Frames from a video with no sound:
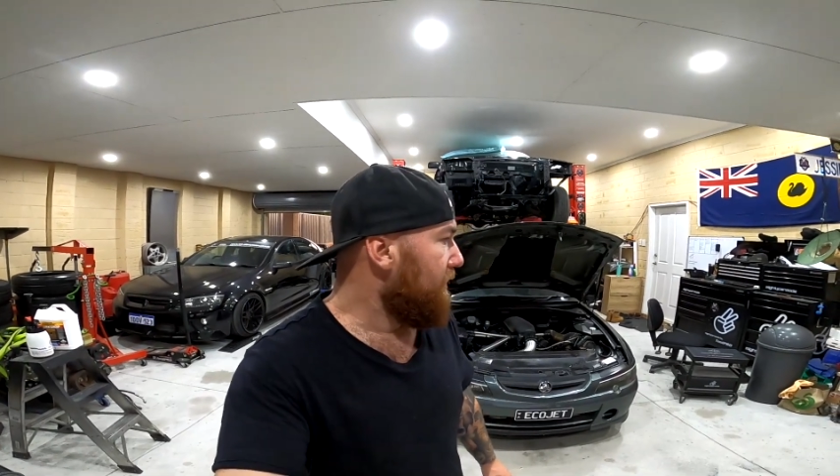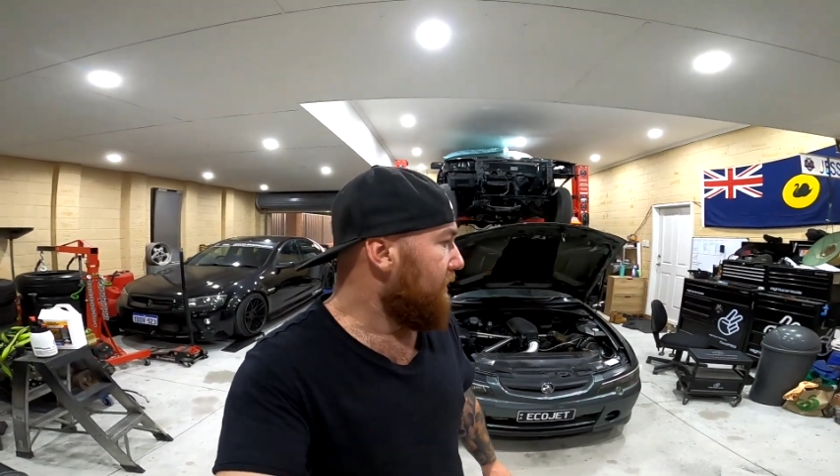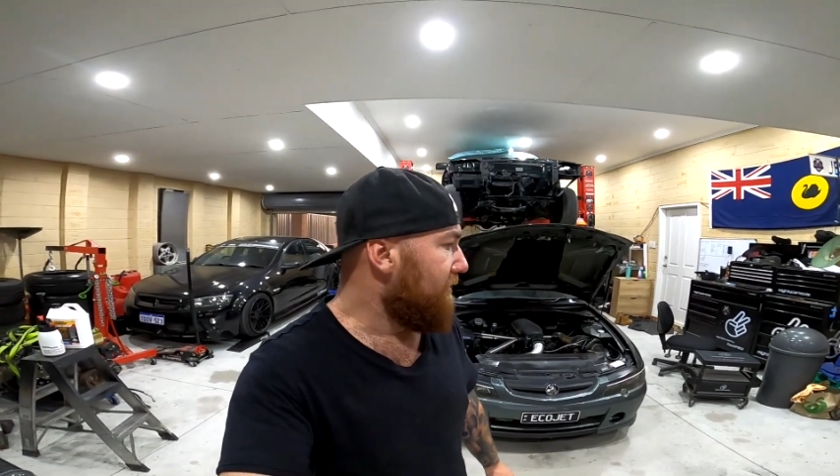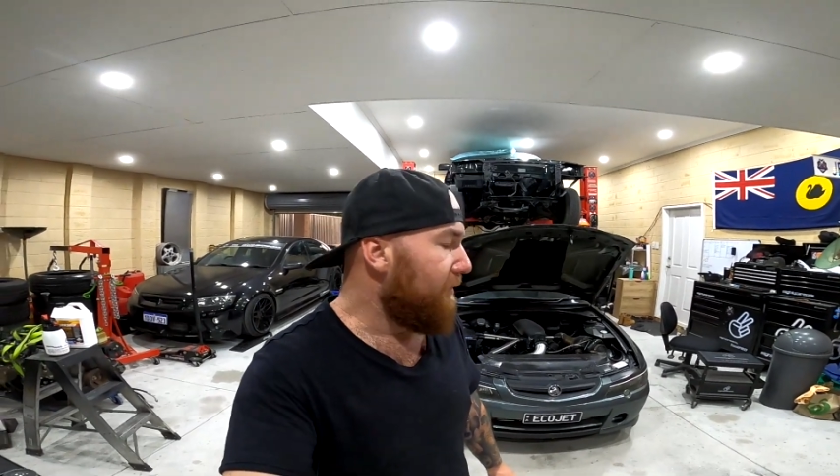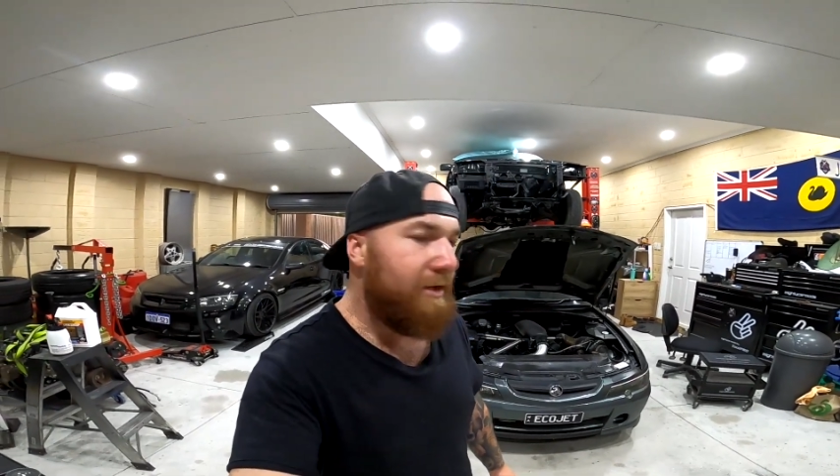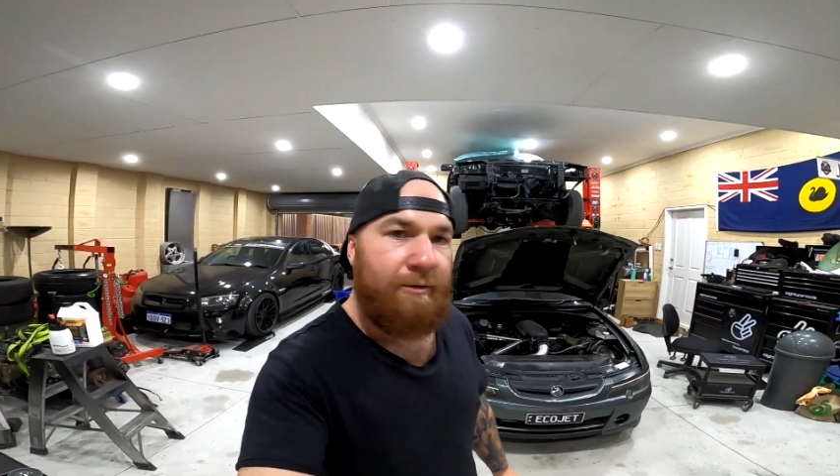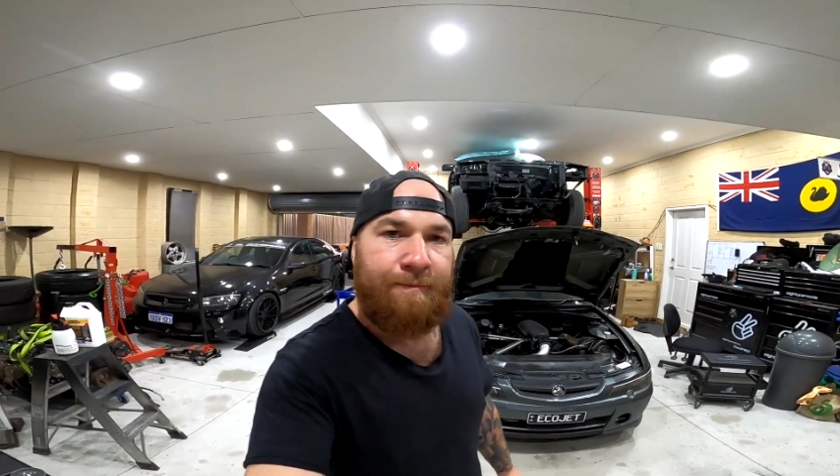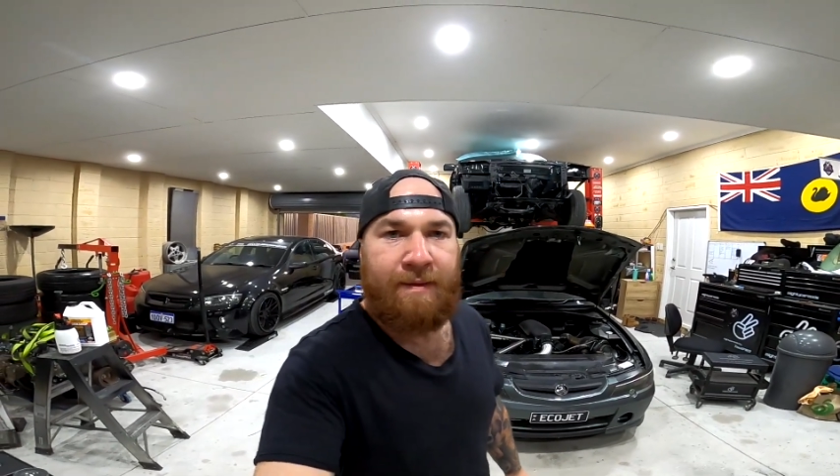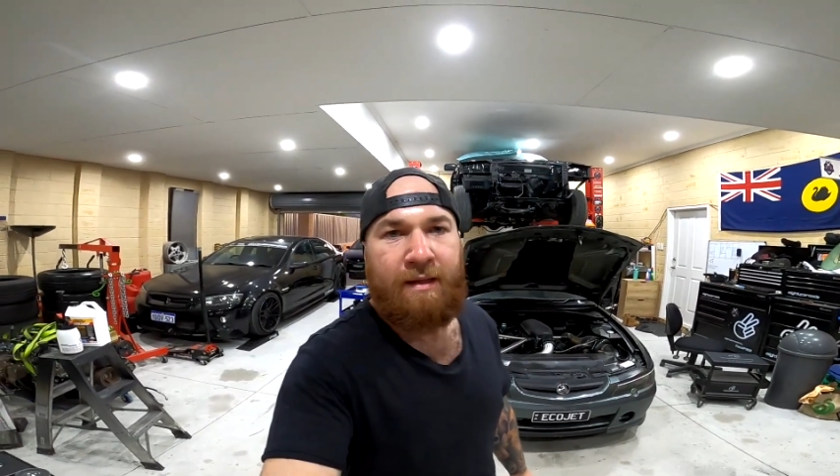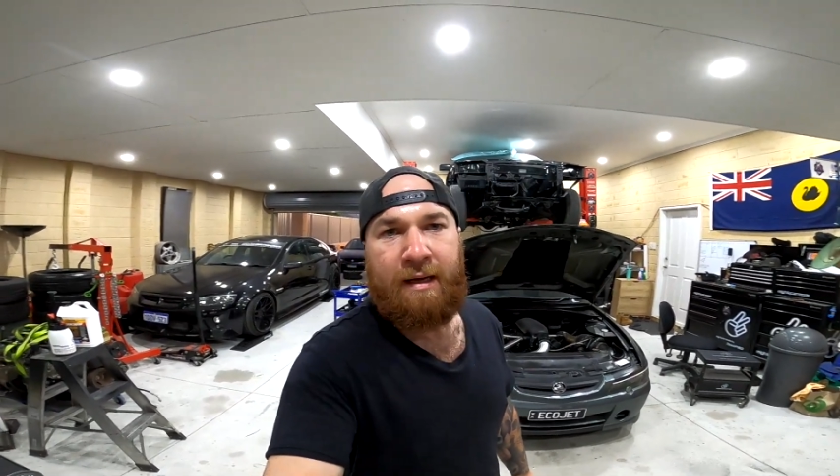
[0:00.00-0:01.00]
as
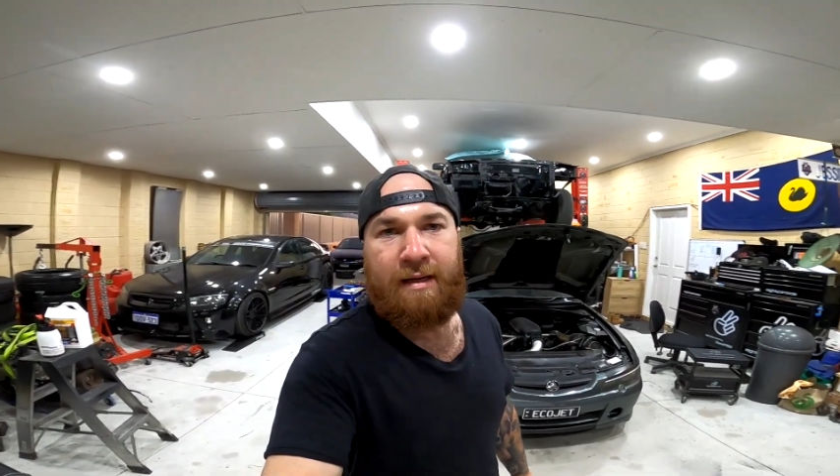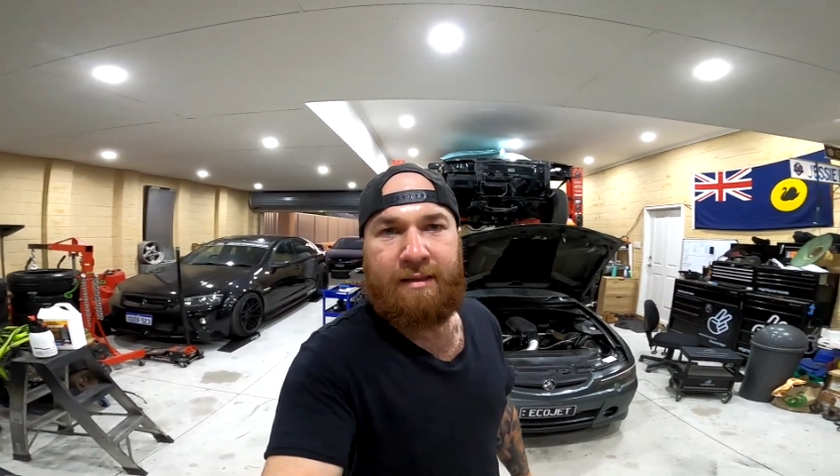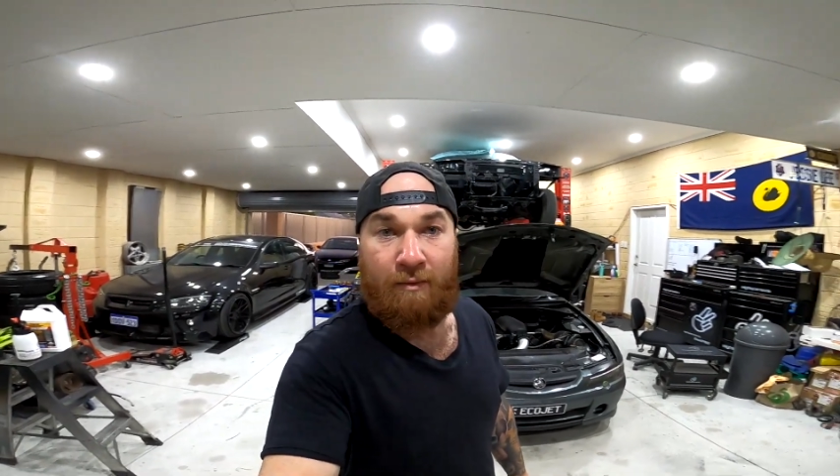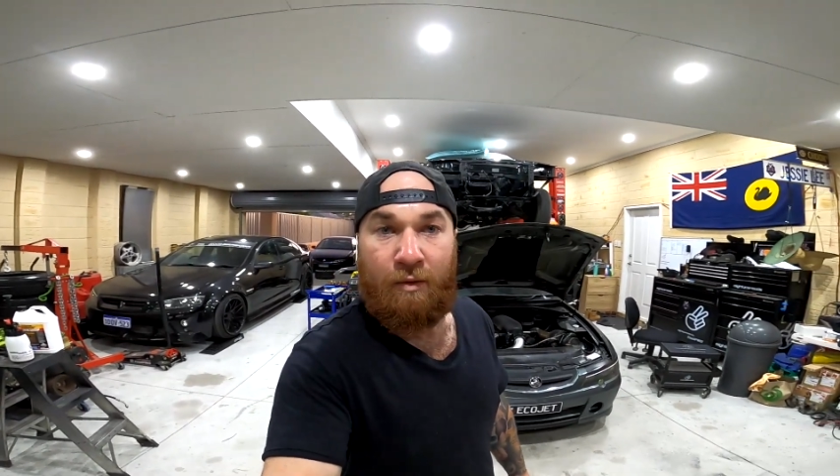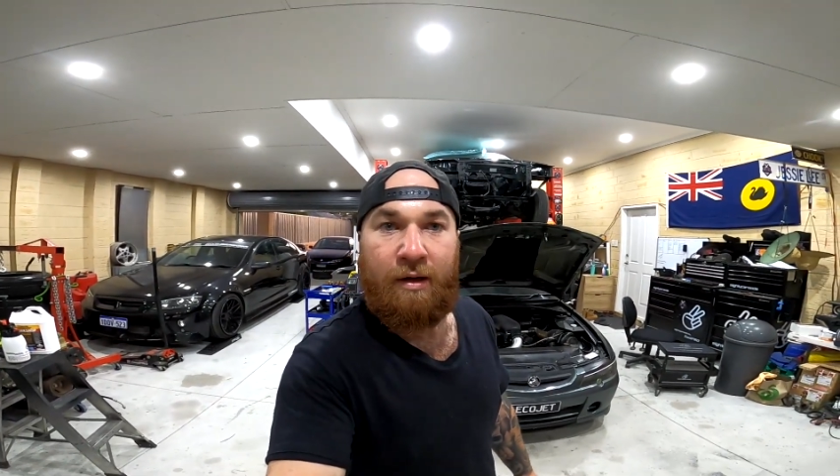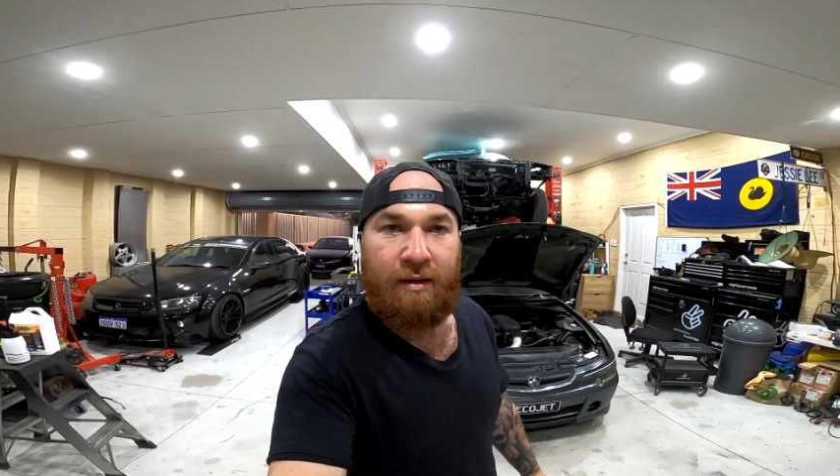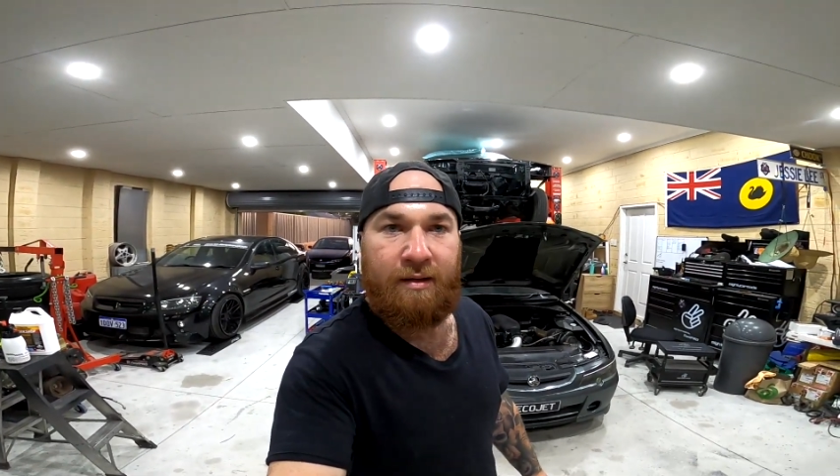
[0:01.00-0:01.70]
well, and at work,